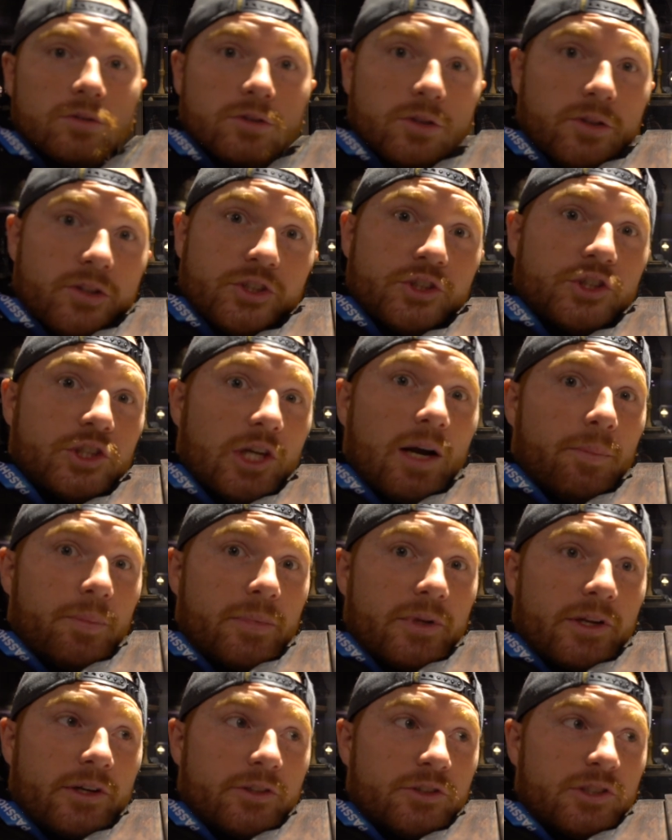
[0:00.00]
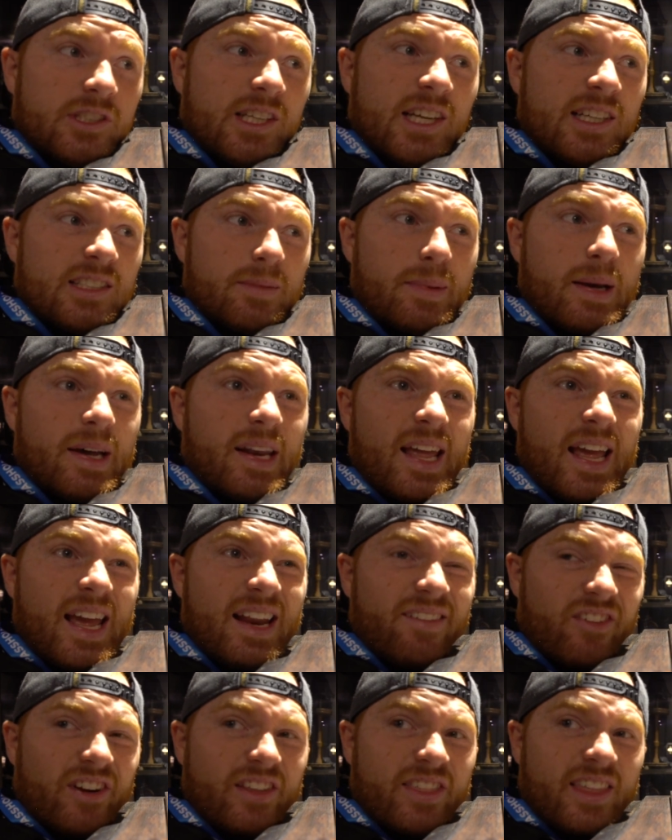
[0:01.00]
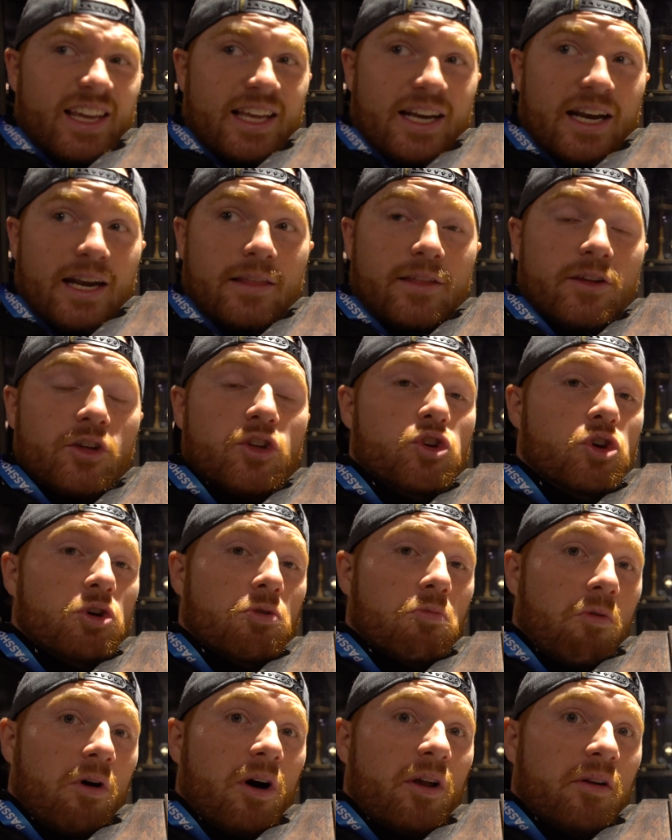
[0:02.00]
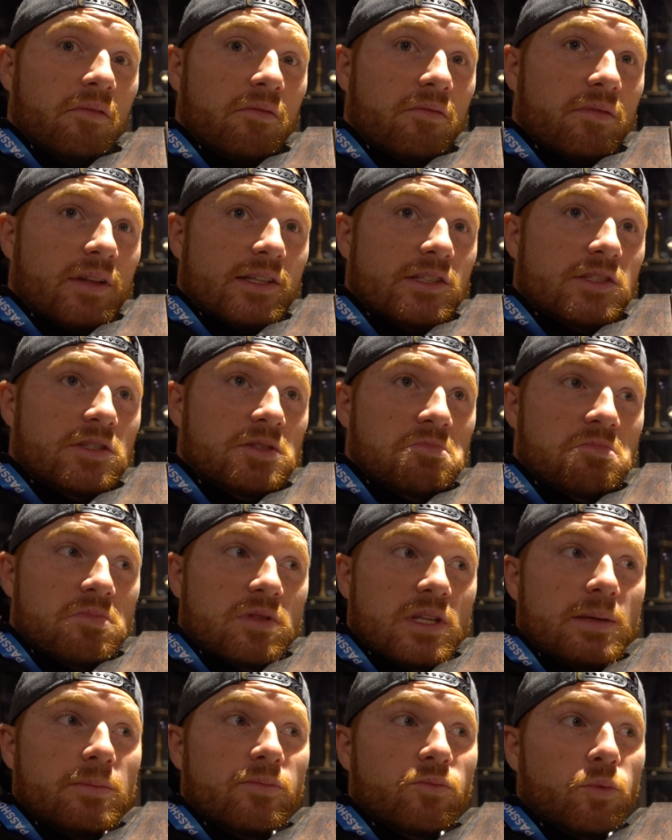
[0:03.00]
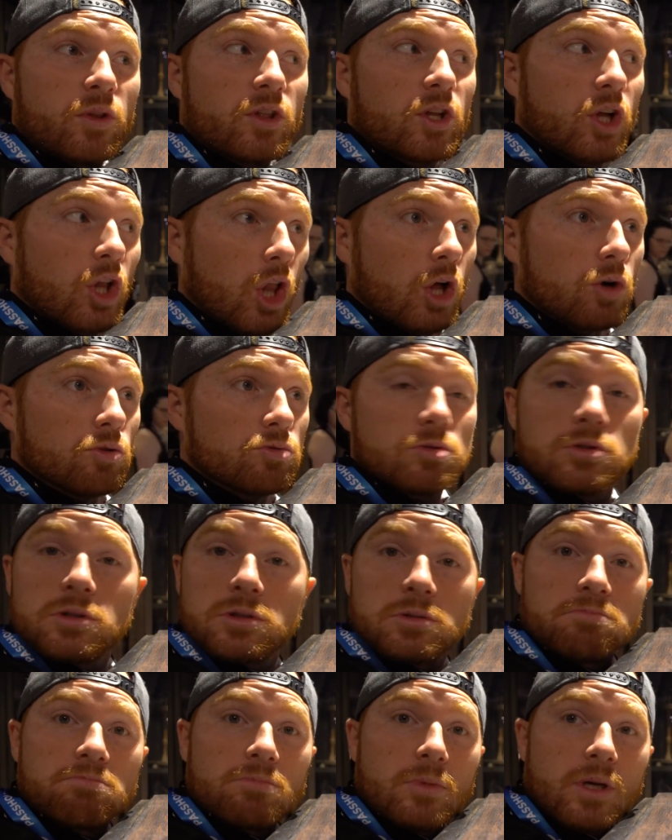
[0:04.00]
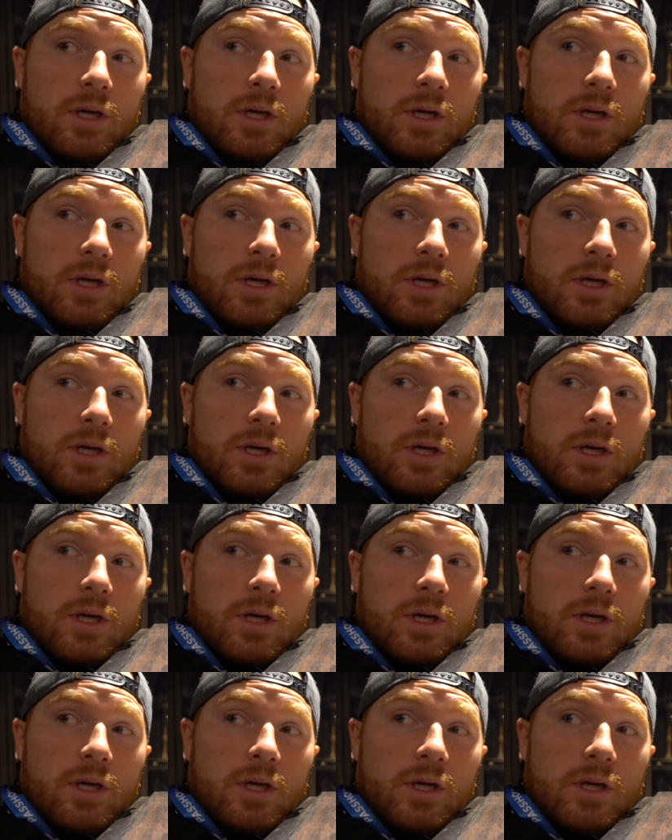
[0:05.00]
So the shop in here just has about everything and anything you could want that's themed with clothes.